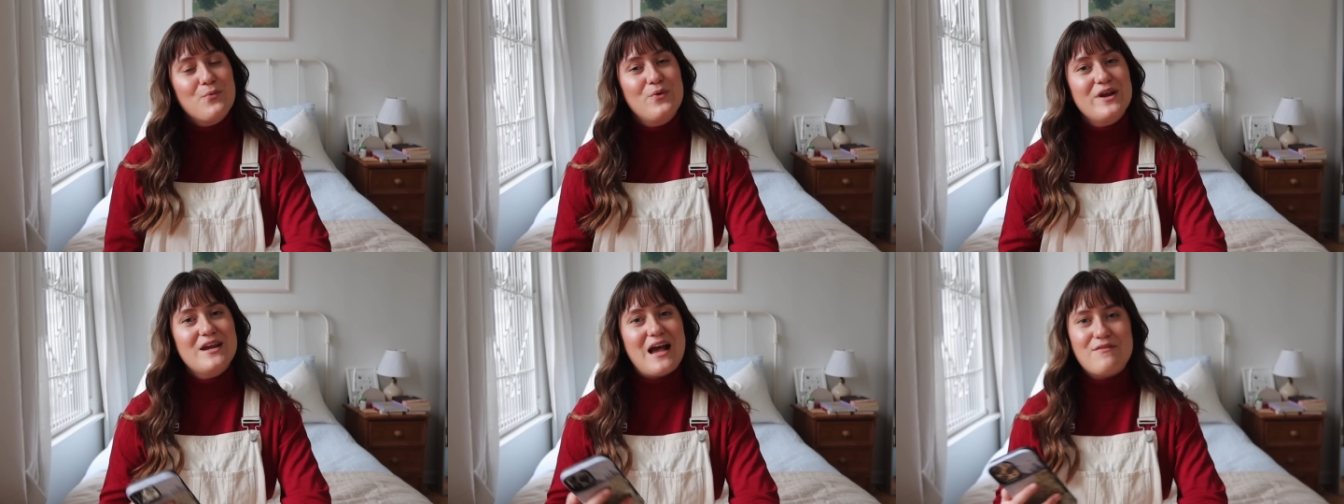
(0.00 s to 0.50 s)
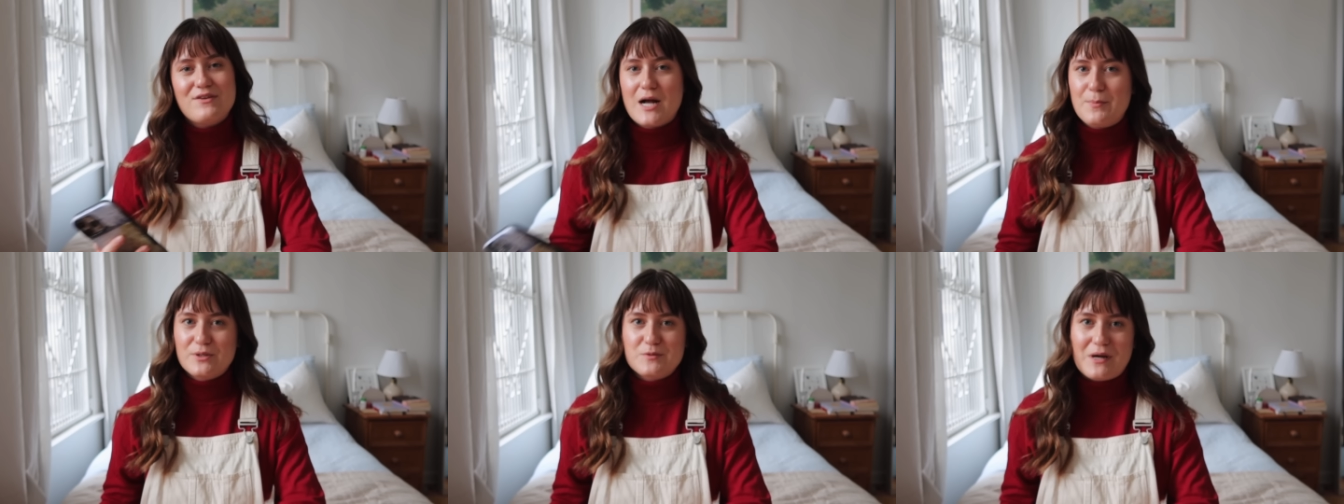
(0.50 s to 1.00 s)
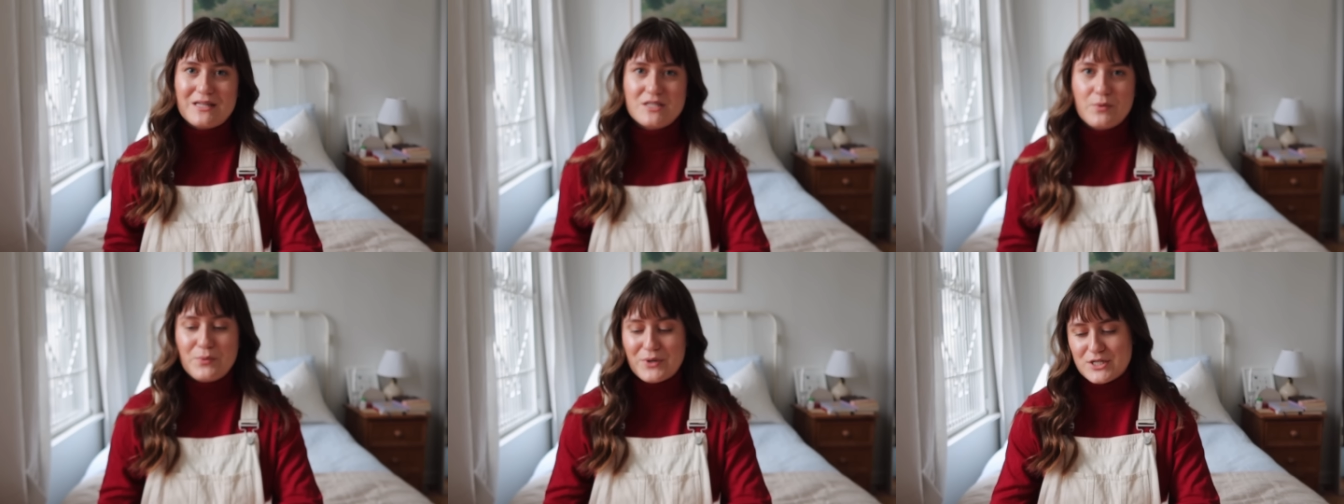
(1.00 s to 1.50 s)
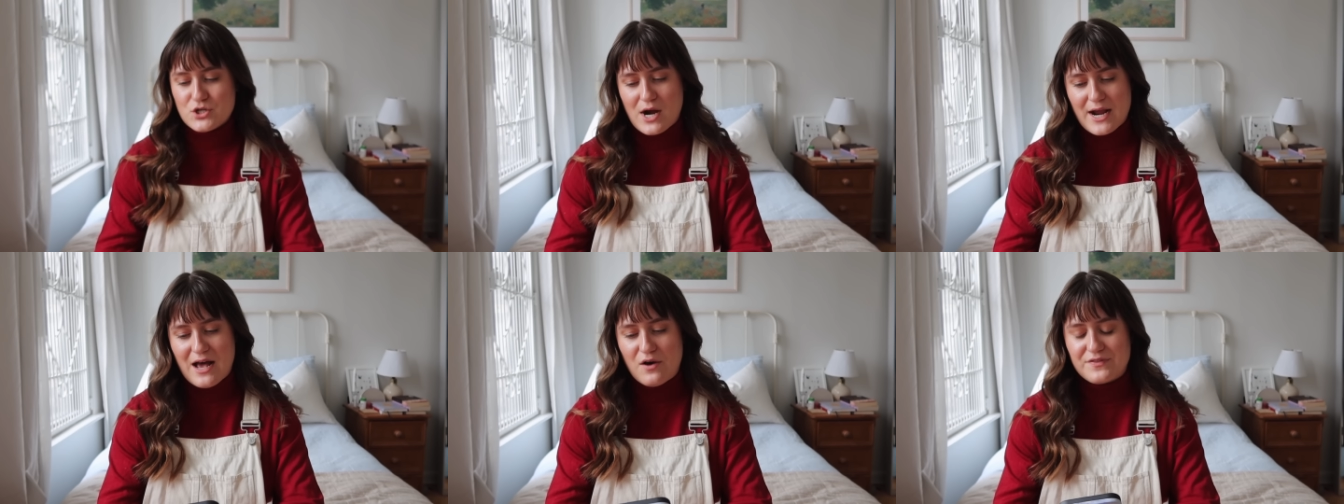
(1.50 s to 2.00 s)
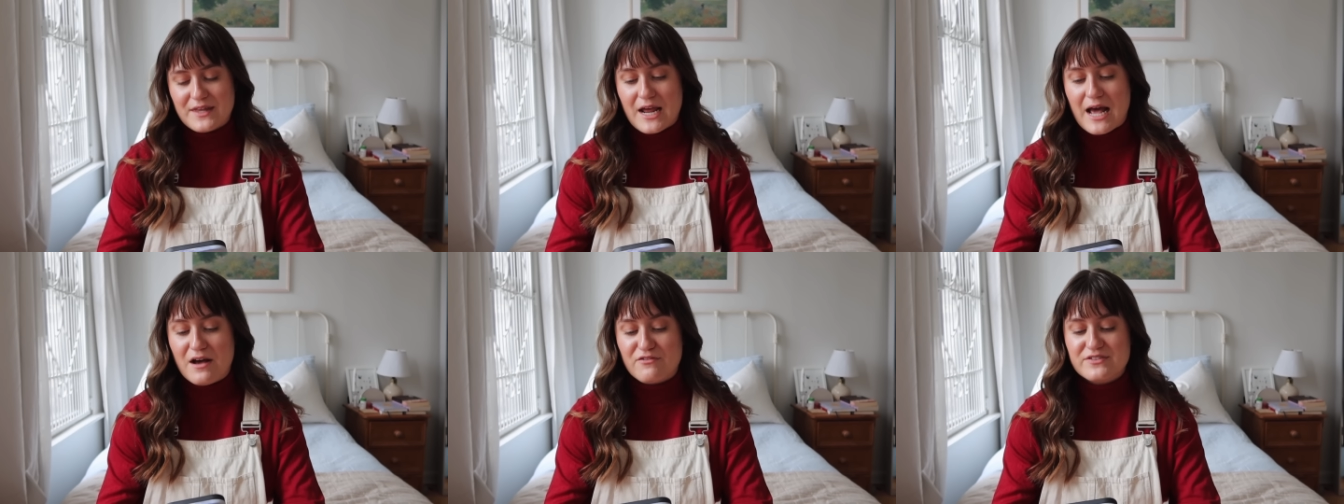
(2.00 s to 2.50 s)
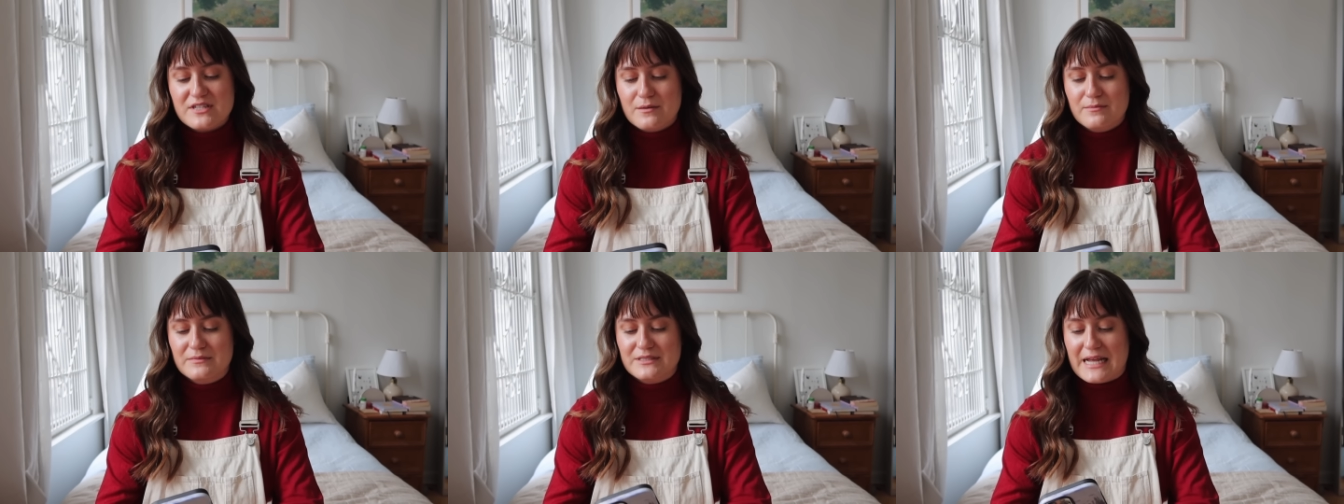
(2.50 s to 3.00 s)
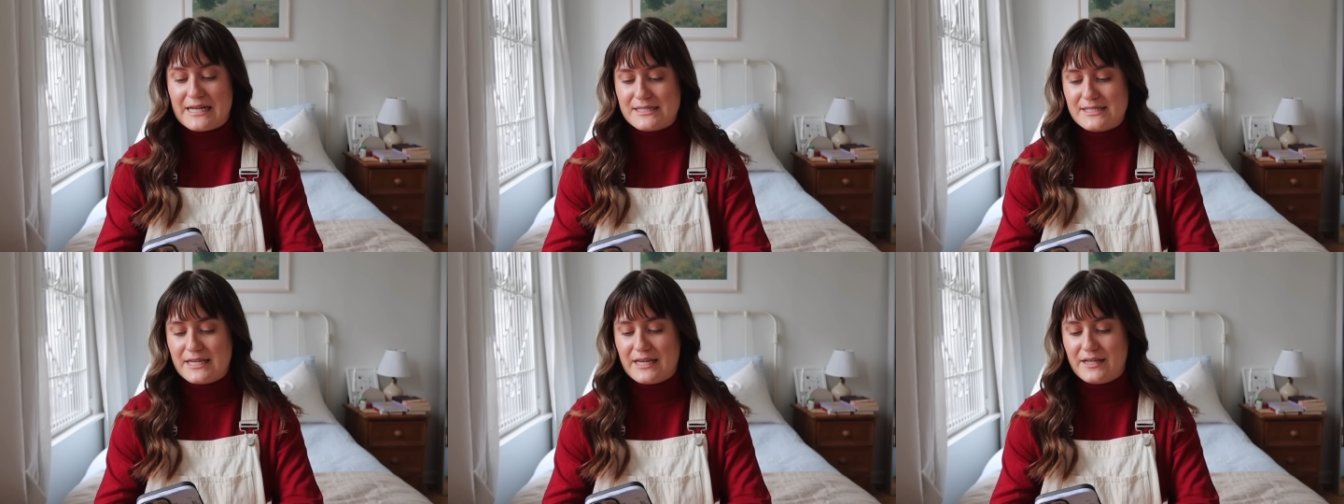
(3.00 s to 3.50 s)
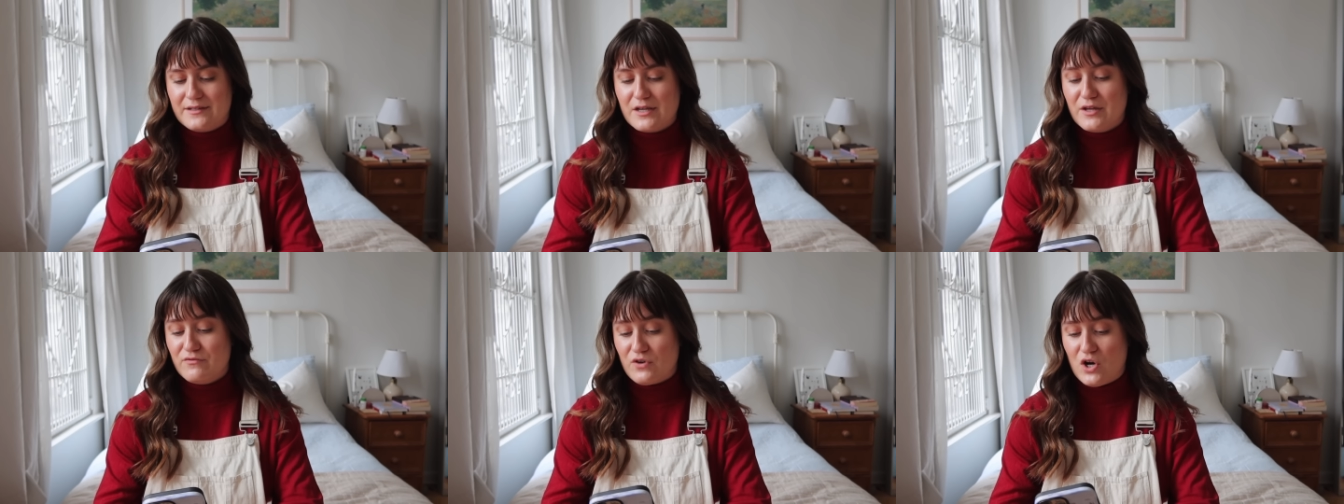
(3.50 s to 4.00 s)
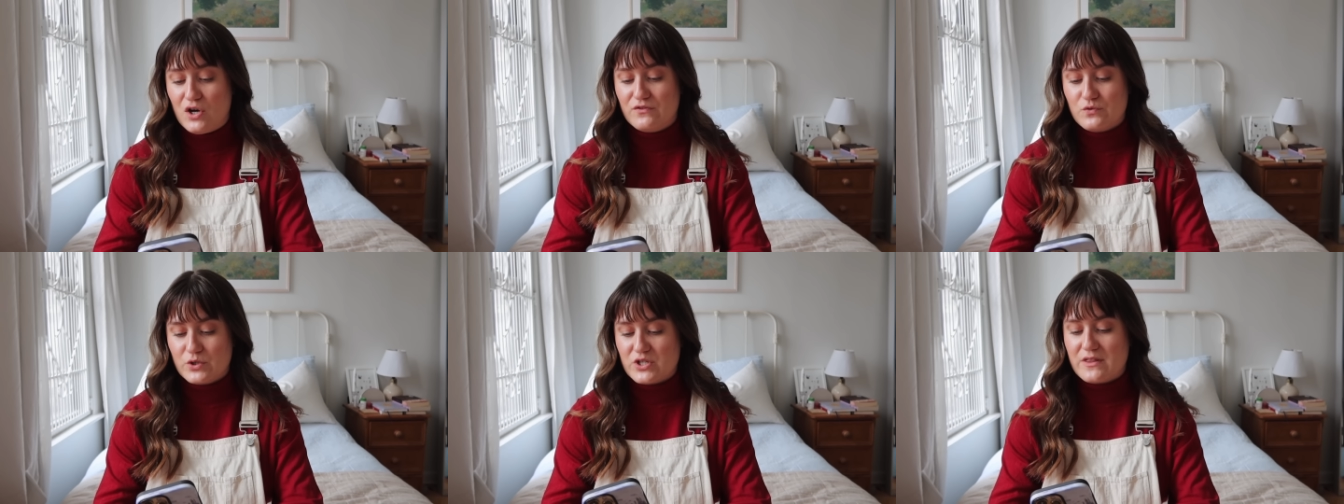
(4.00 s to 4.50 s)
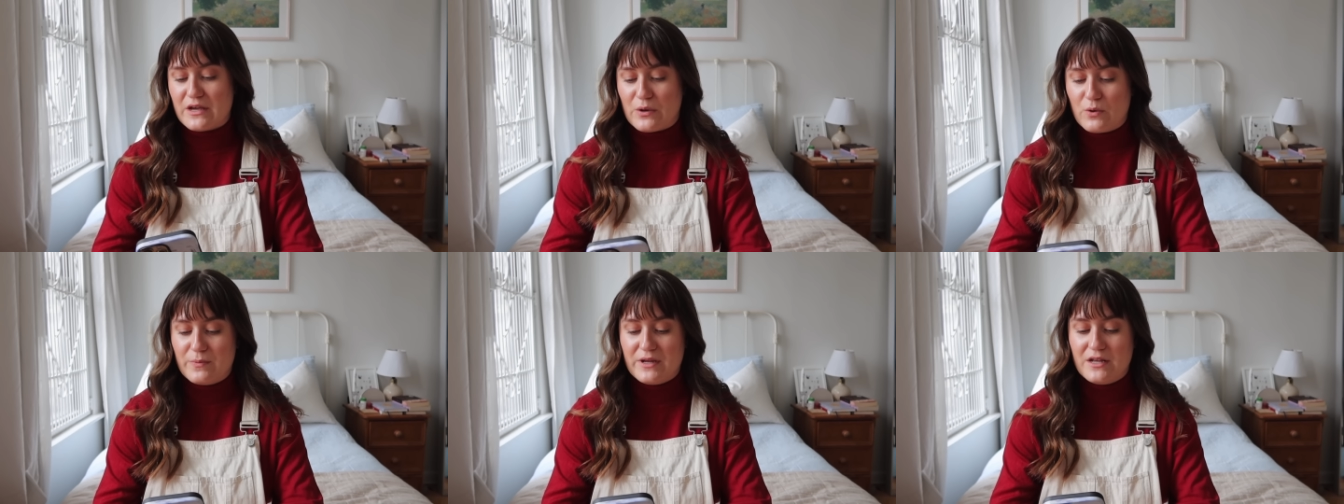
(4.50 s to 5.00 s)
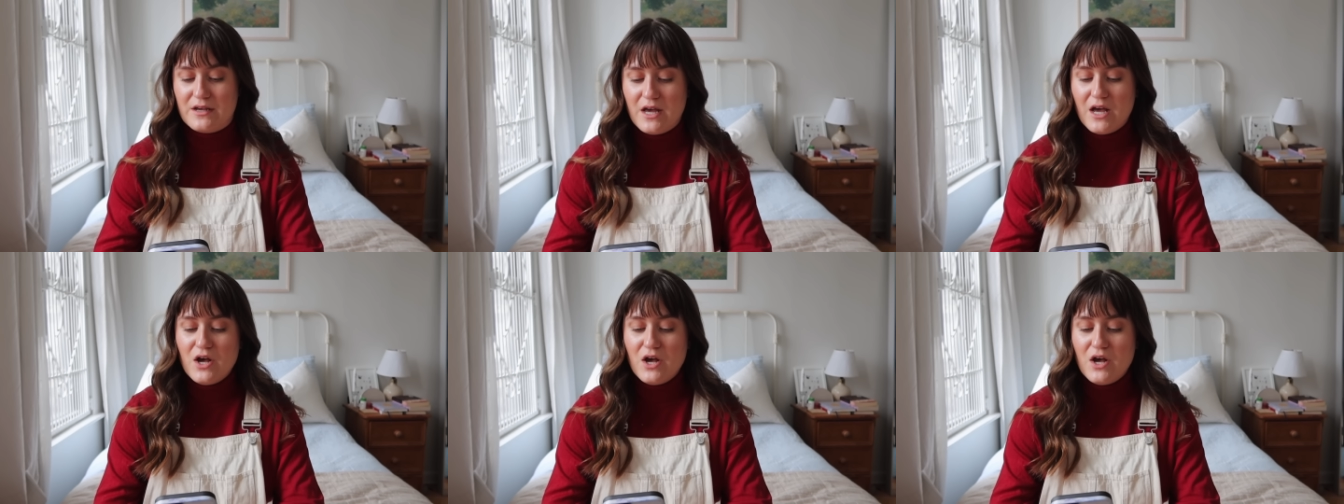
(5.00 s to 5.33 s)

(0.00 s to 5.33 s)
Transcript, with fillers: we have a couple spots that we wanna try out that have some dancing involved, which I think would be